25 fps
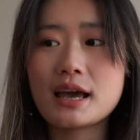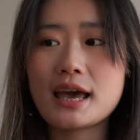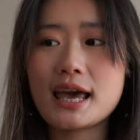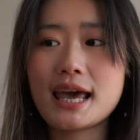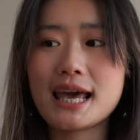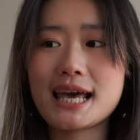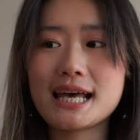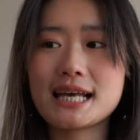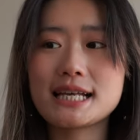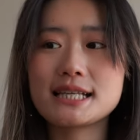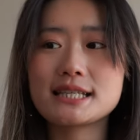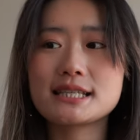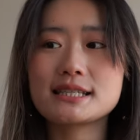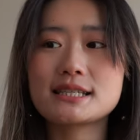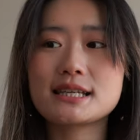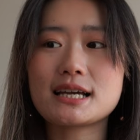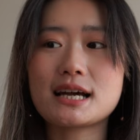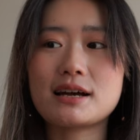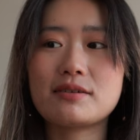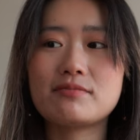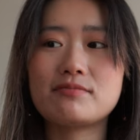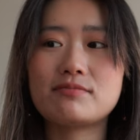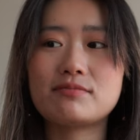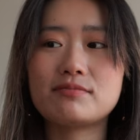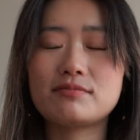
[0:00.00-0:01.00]

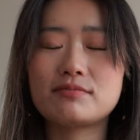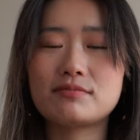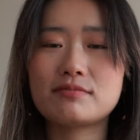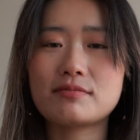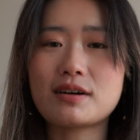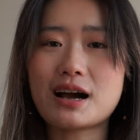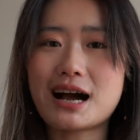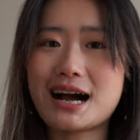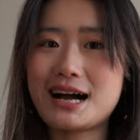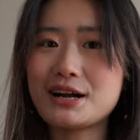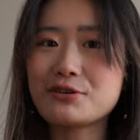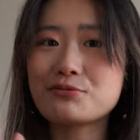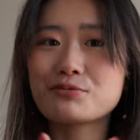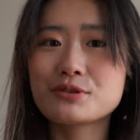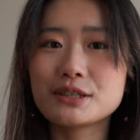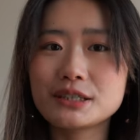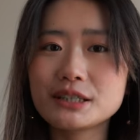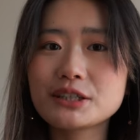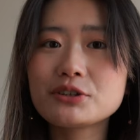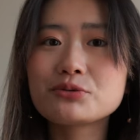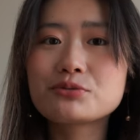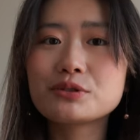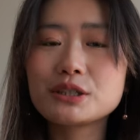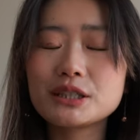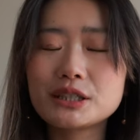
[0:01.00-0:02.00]
And I
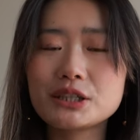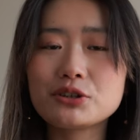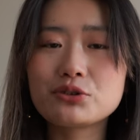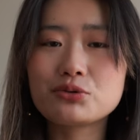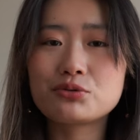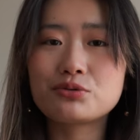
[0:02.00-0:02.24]
really, really,